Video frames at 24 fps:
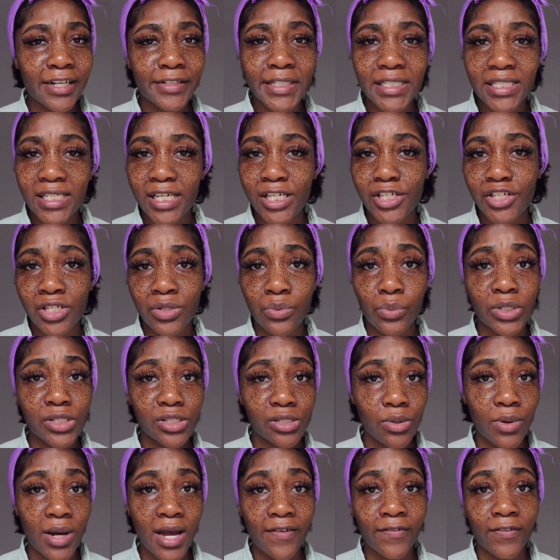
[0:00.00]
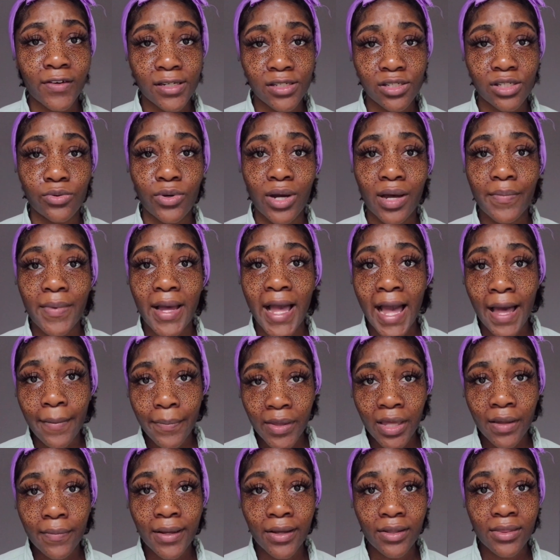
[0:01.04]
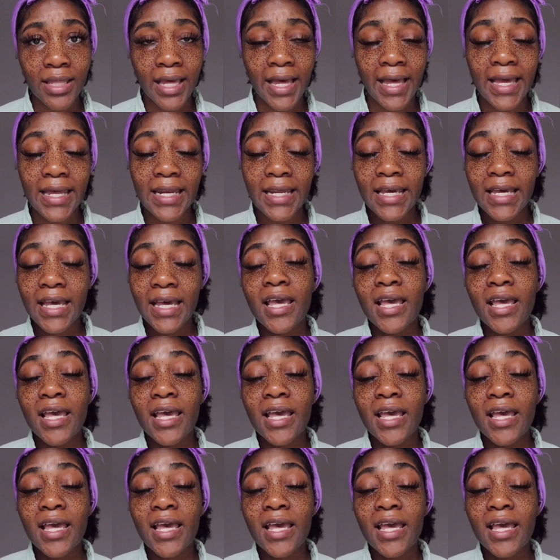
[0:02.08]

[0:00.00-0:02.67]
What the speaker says: irritation whatsoever, and so I'm happy about that.